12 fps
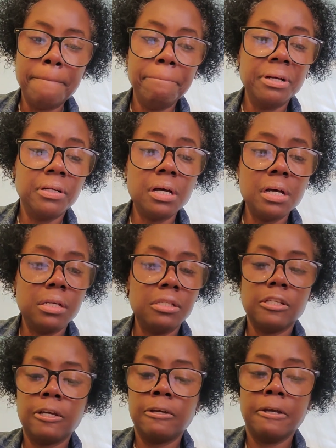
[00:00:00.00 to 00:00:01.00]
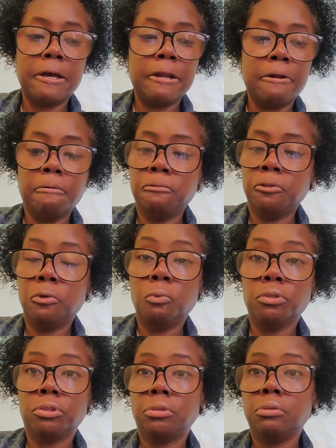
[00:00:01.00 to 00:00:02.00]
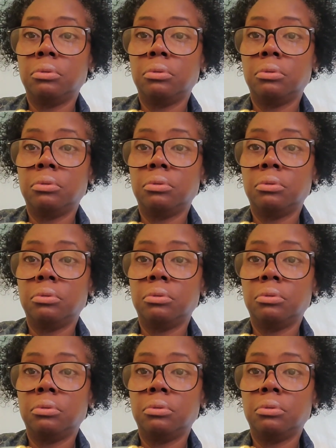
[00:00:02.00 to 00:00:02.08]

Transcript: Because, again, I don't know what to do